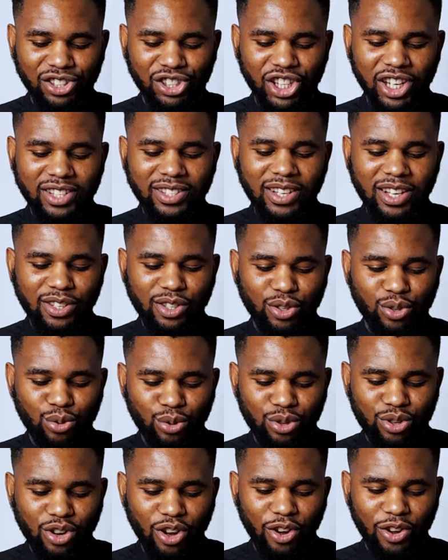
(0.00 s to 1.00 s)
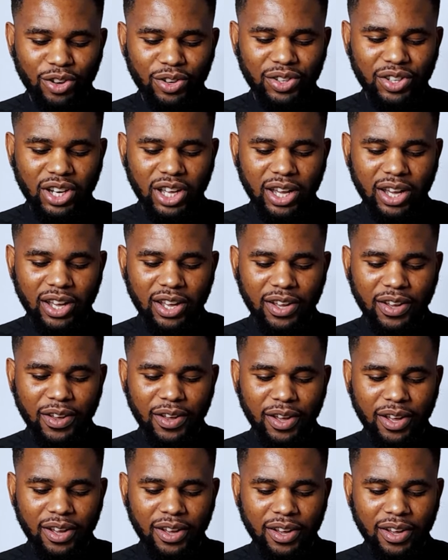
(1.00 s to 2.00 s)
Jesus stood on the
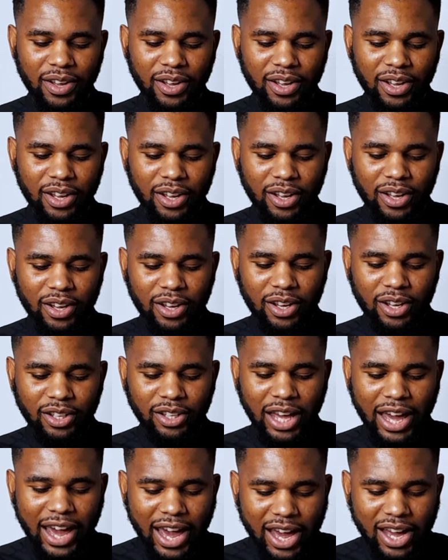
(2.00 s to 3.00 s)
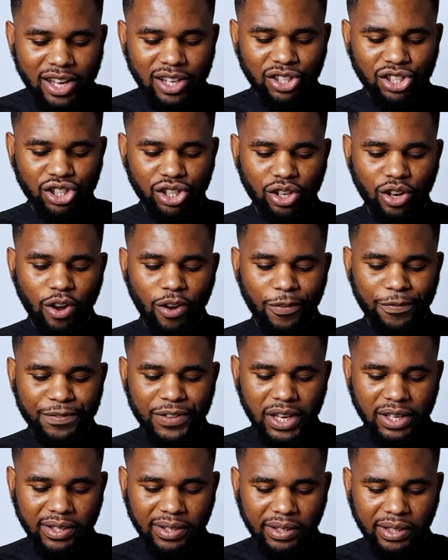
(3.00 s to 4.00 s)
edge of
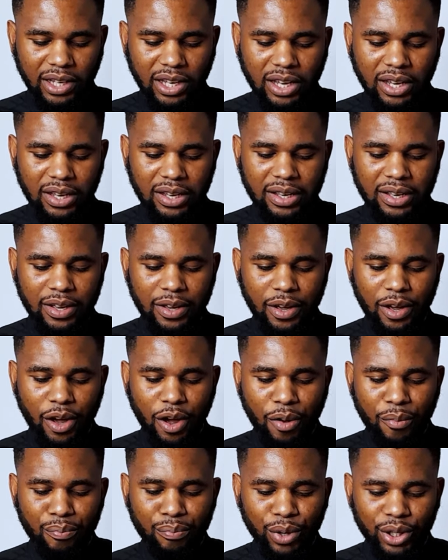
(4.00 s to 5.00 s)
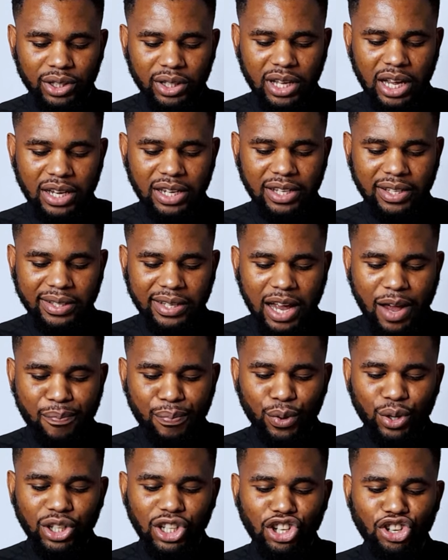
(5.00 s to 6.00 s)
the sea, but the
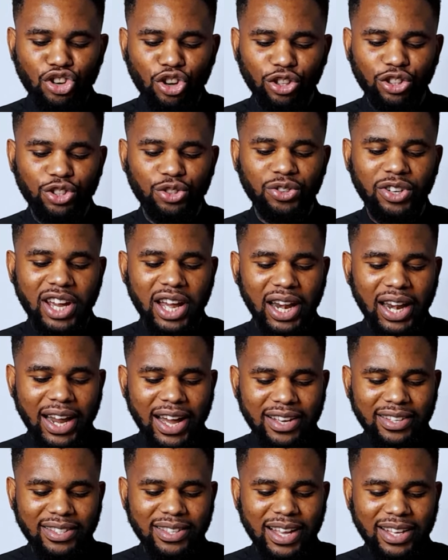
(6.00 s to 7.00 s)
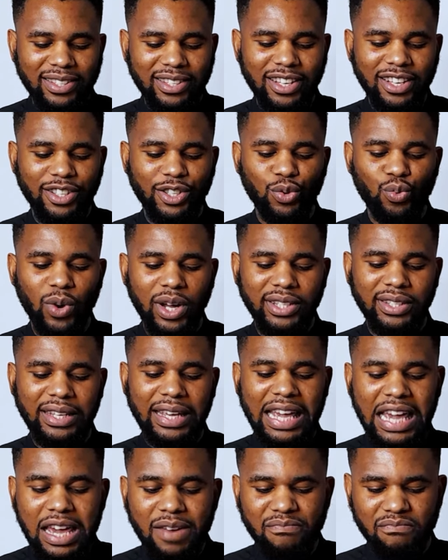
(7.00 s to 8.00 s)
disciple did not realize that it was
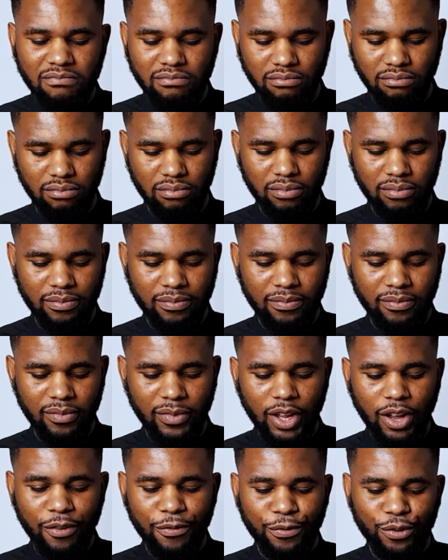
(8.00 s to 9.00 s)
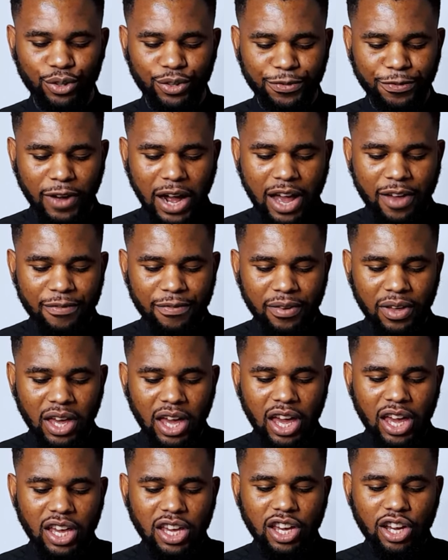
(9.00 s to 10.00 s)
him. Verse
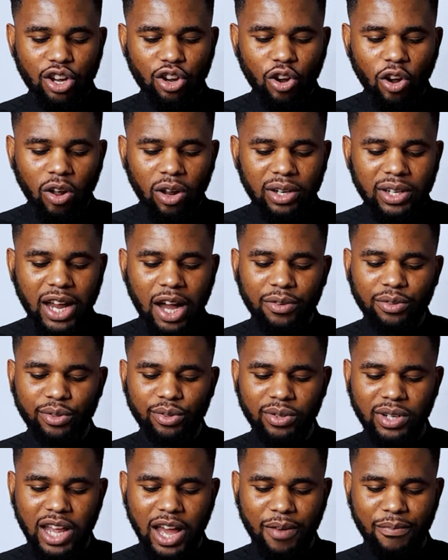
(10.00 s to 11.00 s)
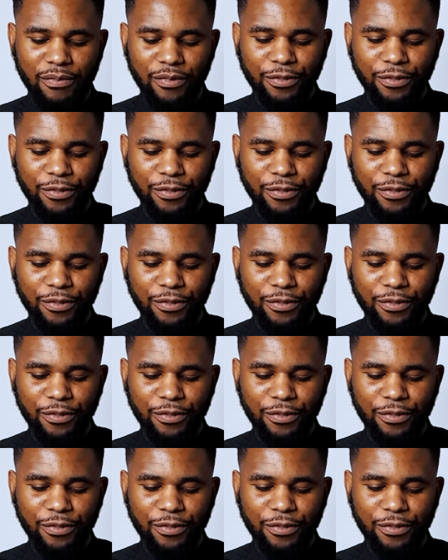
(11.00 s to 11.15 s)
5 He called out to them,